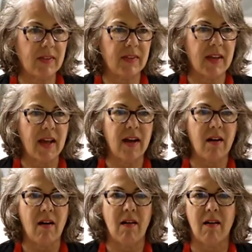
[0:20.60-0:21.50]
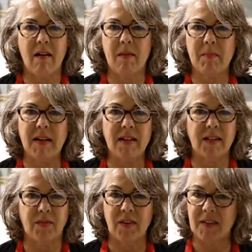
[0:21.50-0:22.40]
There are many
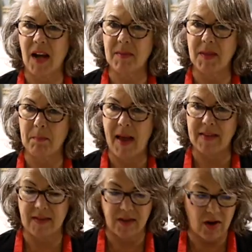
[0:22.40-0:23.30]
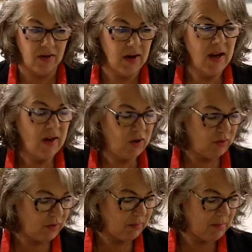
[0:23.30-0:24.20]
different types of pesto.
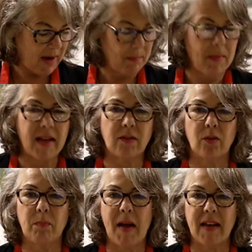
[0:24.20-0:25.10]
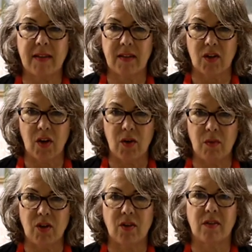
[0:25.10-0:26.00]
You can make basil pesto,
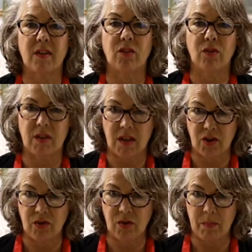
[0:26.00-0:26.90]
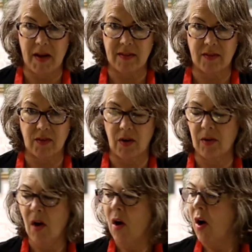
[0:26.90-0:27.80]
which is the traditional pesto.
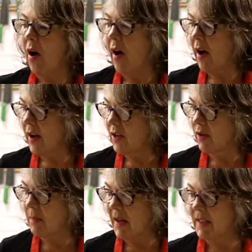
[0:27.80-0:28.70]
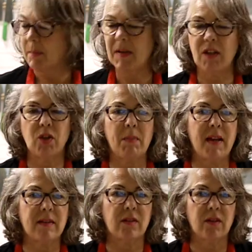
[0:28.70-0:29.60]
You can make spinach
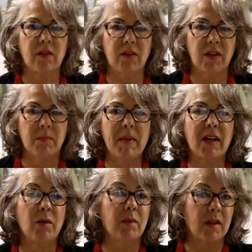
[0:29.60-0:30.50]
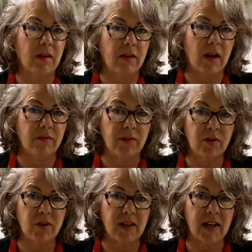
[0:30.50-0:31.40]
pesto, you can make it with
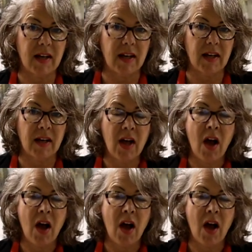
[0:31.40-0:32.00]
arugula,